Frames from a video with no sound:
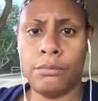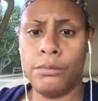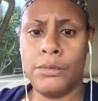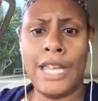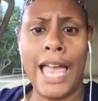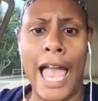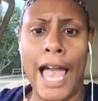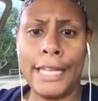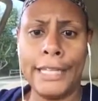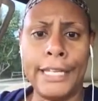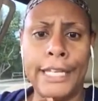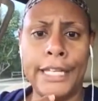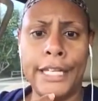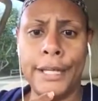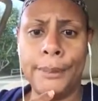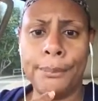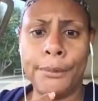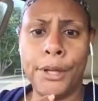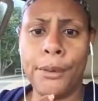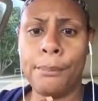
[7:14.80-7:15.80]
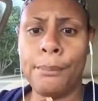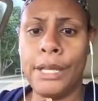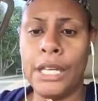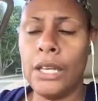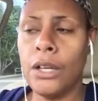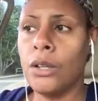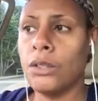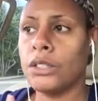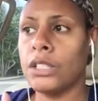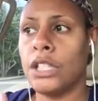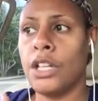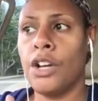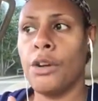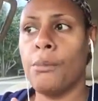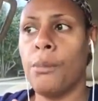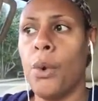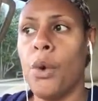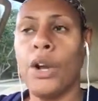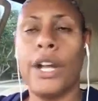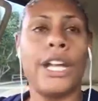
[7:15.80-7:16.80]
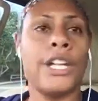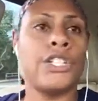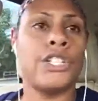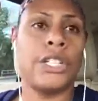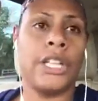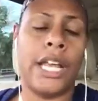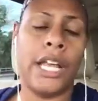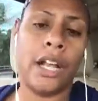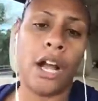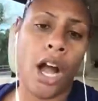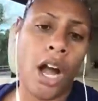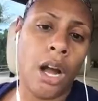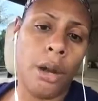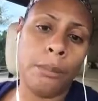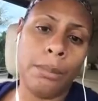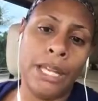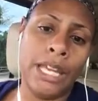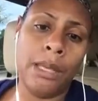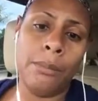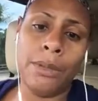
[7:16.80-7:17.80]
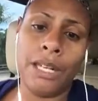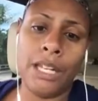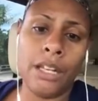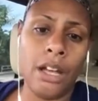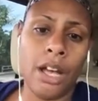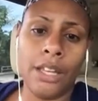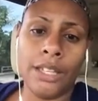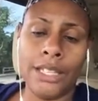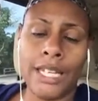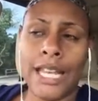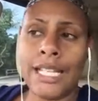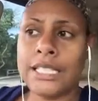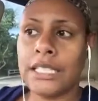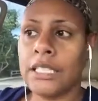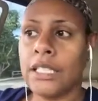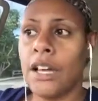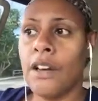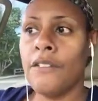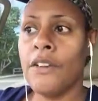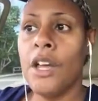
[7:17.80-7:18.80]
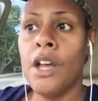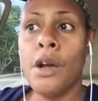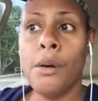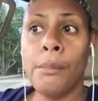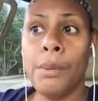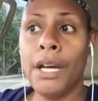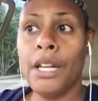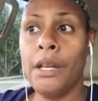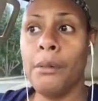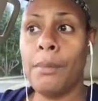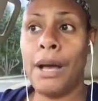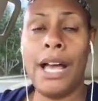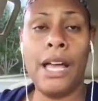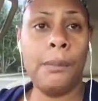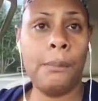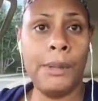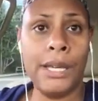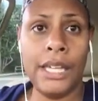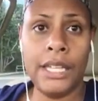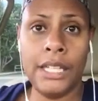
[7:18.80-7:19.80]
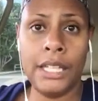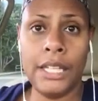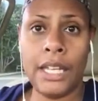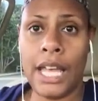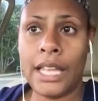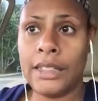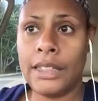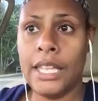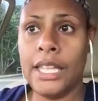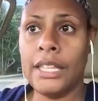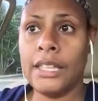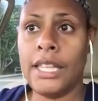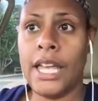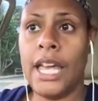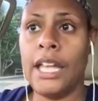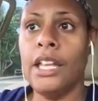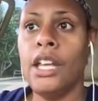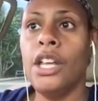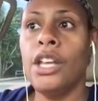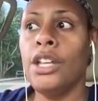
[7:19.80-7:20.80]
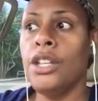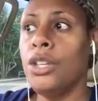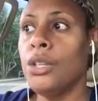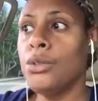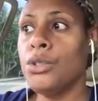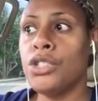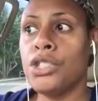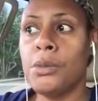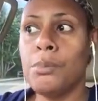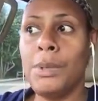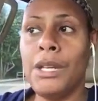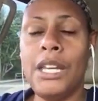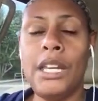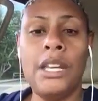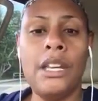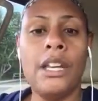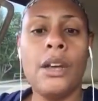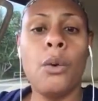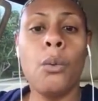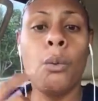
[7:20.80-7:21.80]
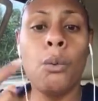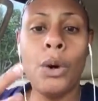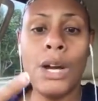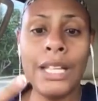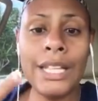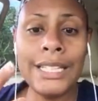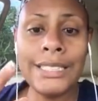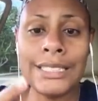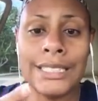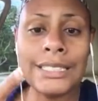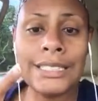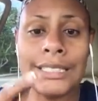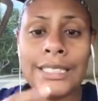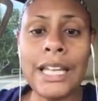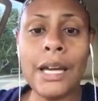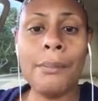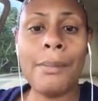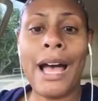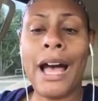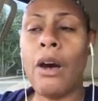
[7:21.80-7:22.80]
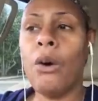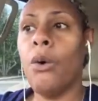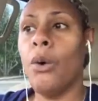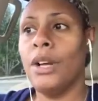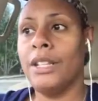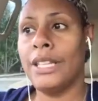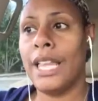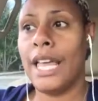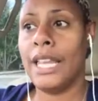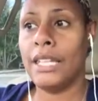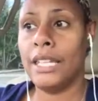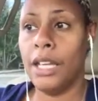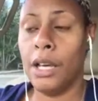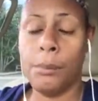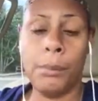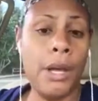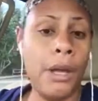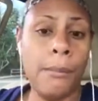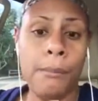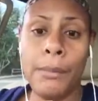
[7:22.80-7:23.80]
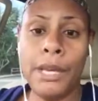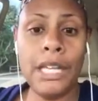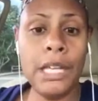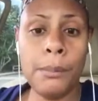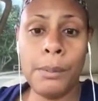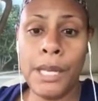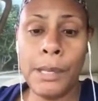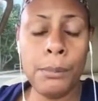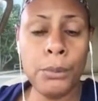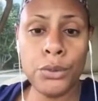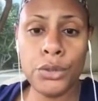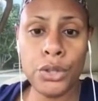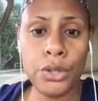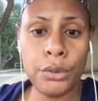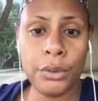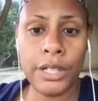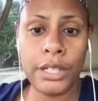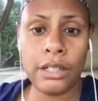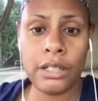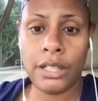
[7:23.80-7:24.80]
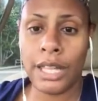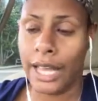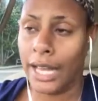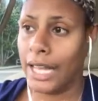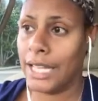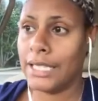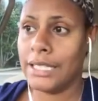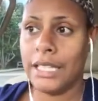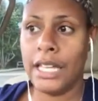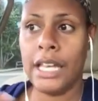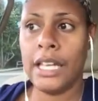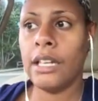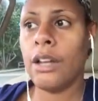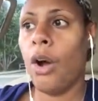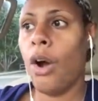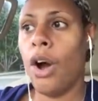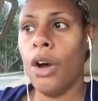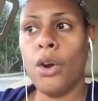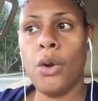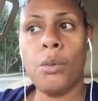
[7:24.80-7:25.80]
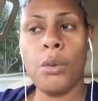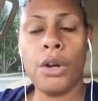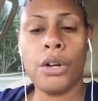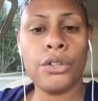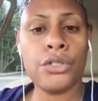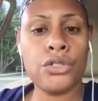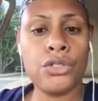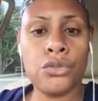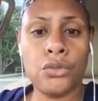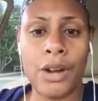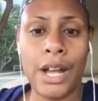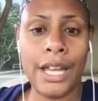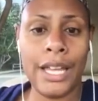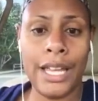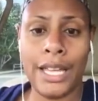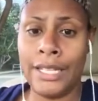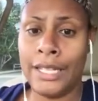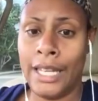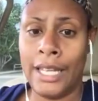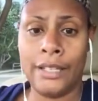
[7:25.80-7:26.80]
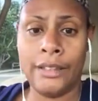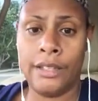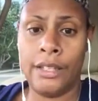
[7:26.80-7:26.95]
tallying up their bills and their mortgage and their car payment and all of that stuff. But in my opinion, I think that you should be willing to step out on that limb. Many people do it. Like I said, auto workers strike and,